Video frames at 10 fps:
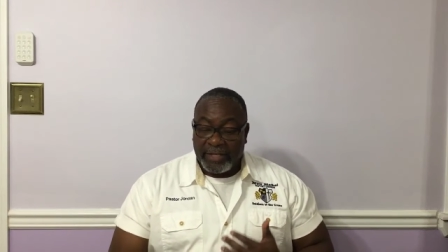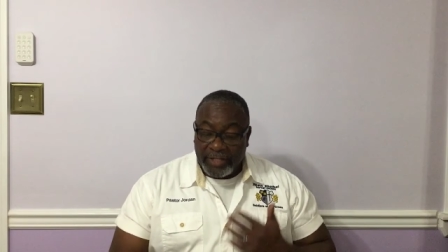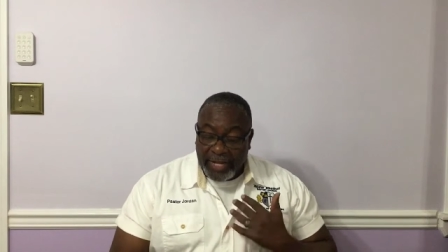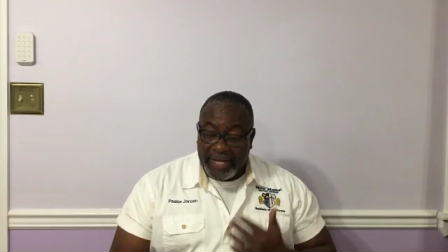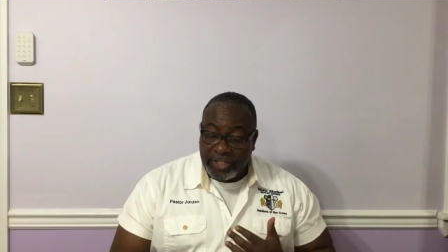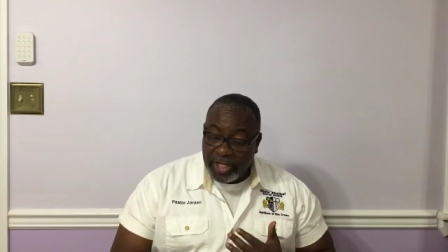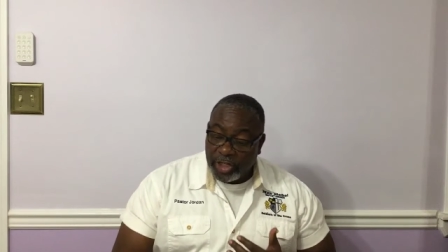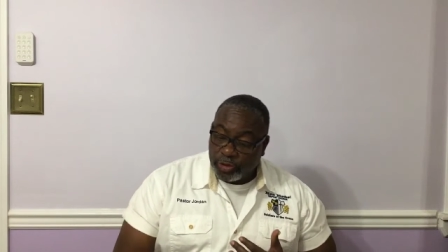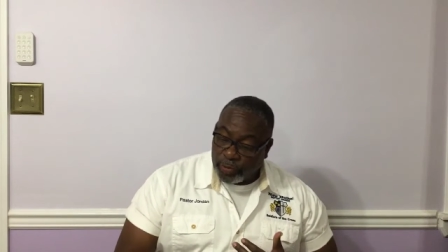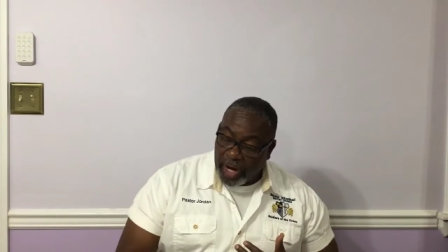lest
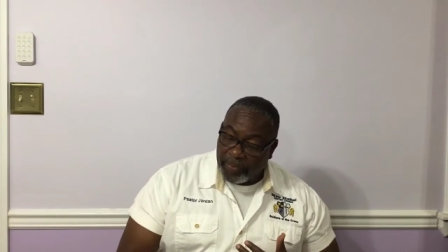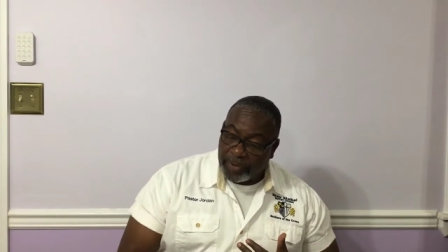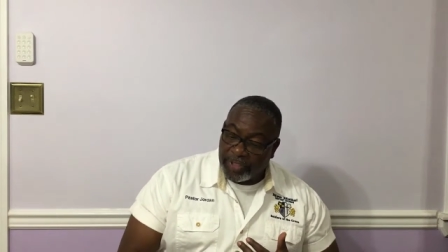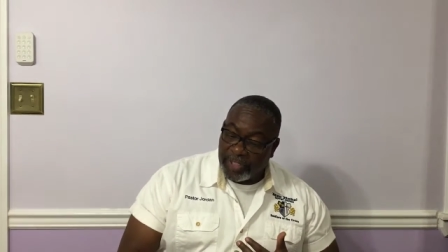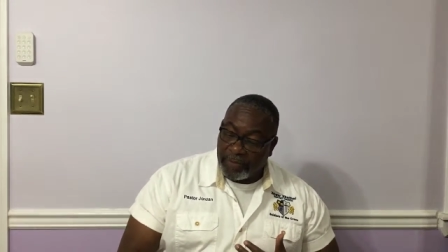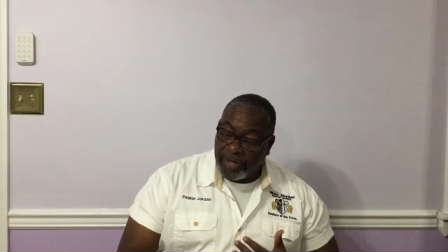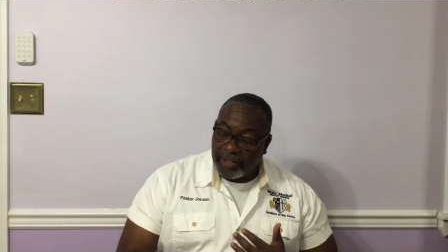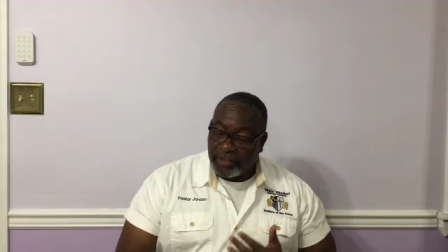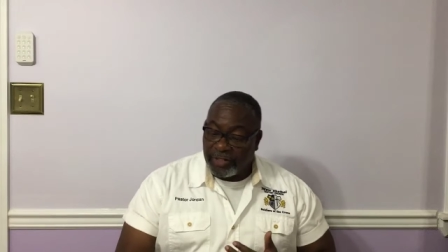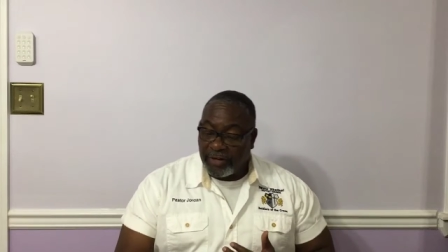they trample them
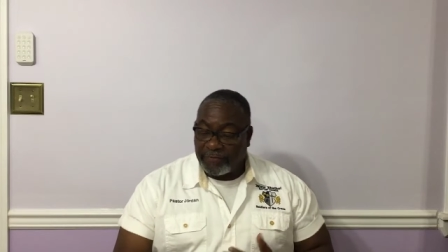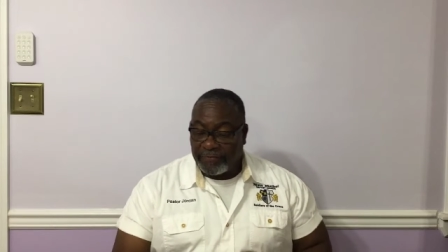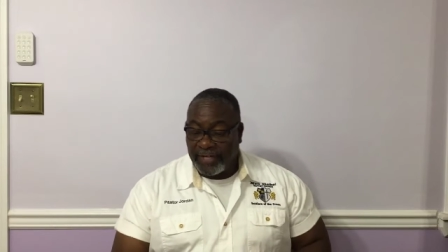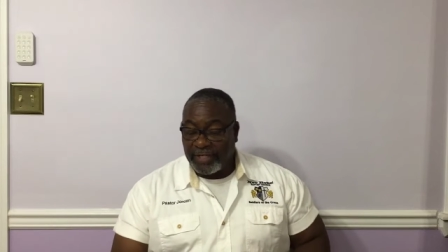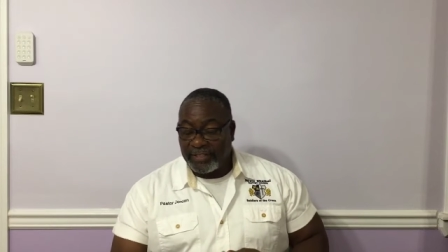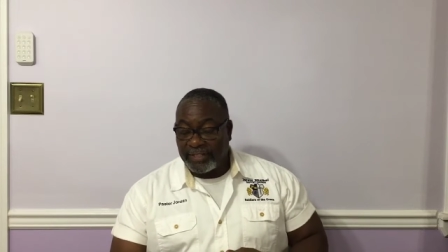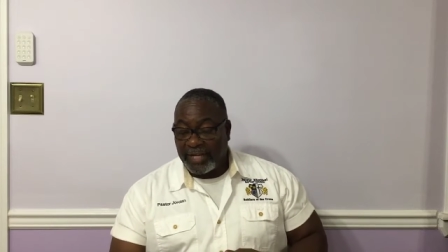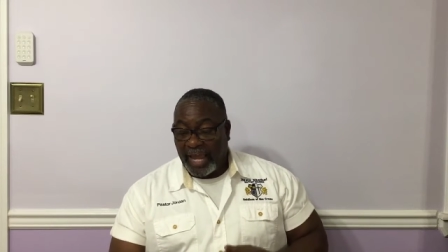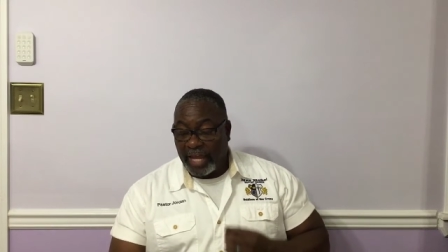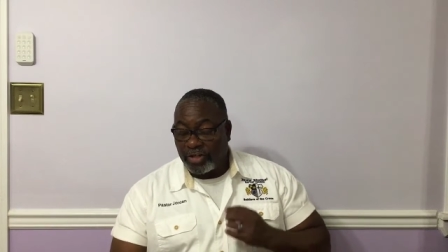under their feet
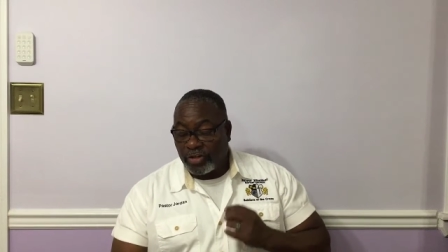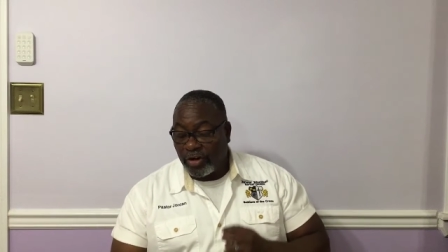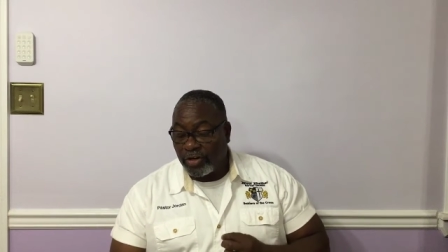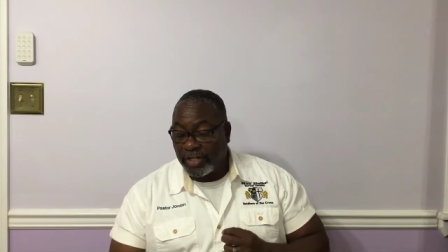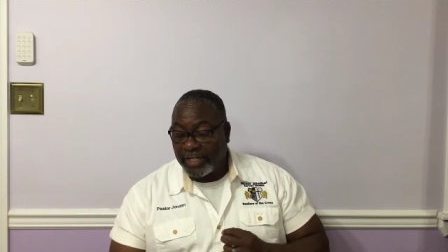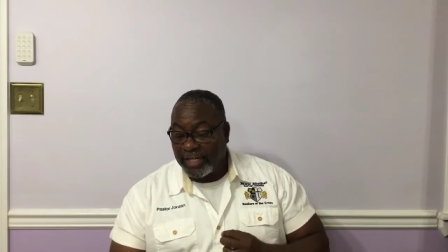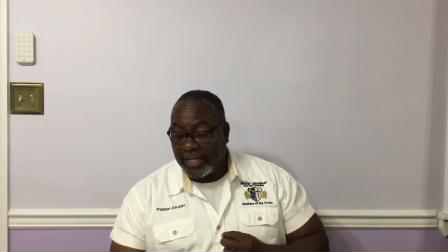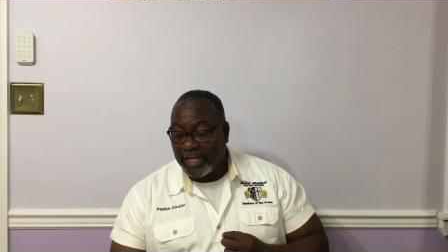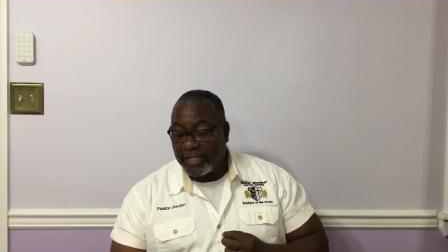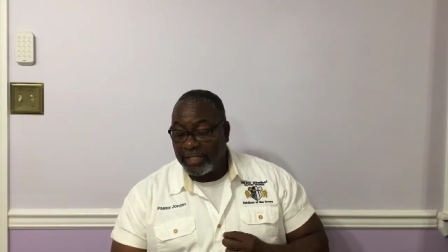and turn
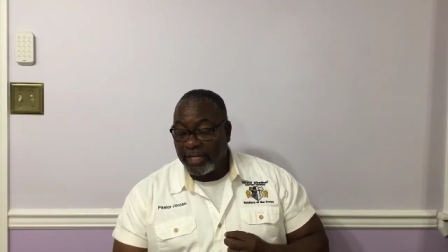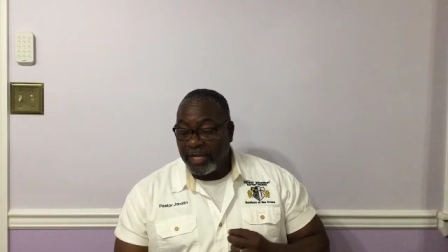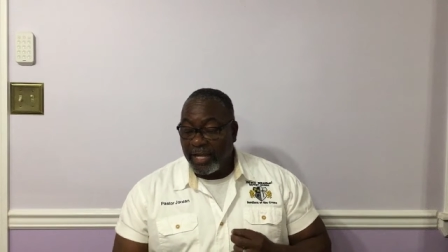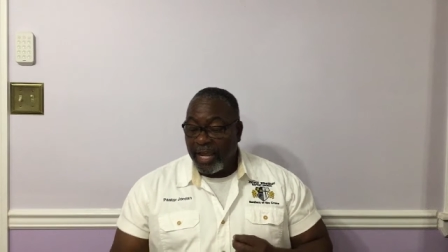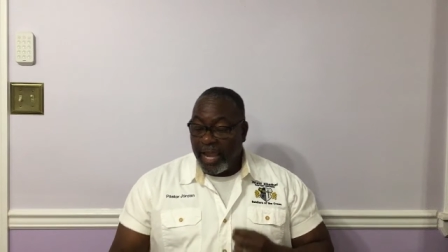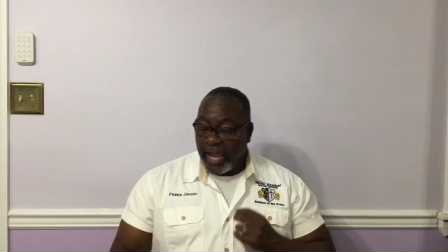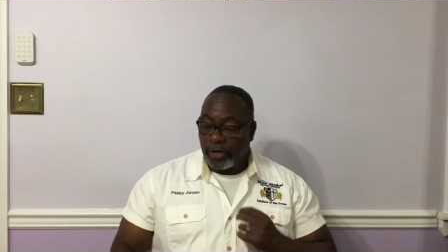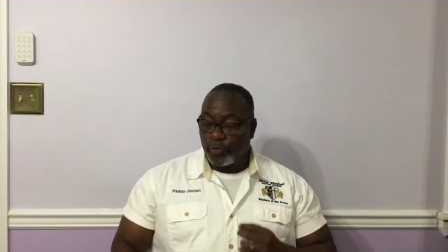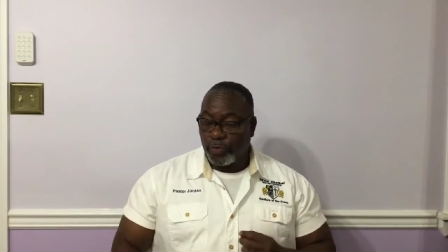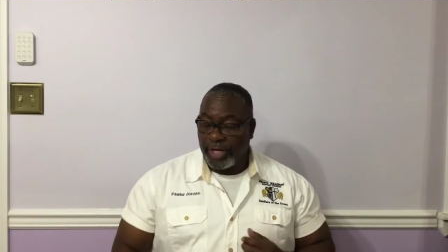again
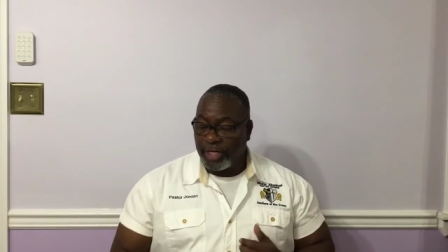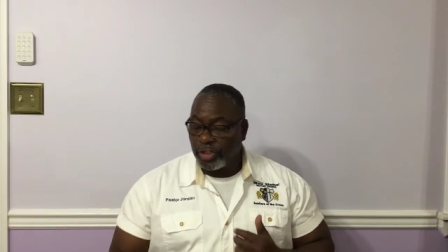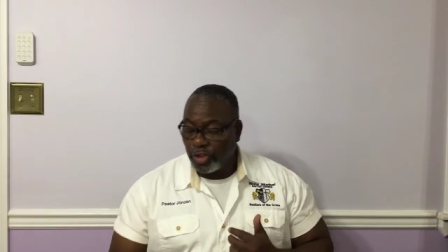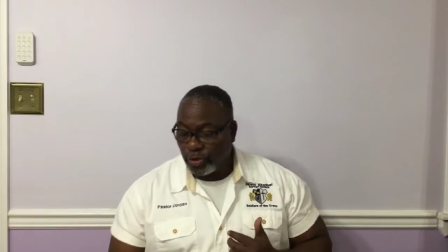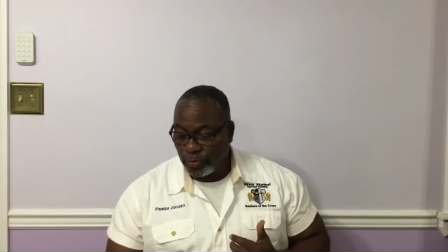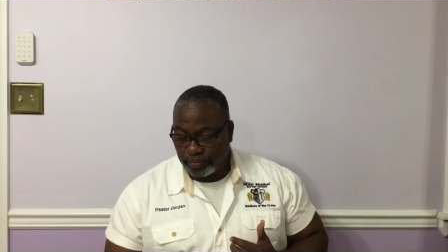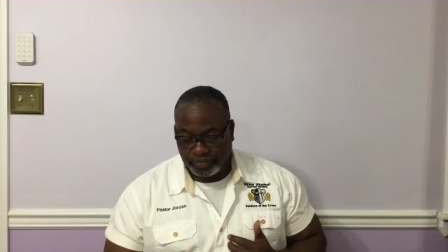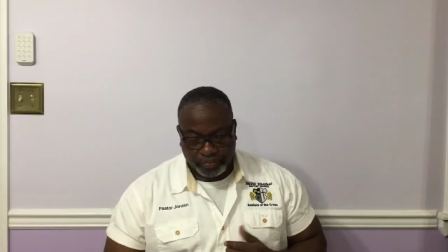and rend you.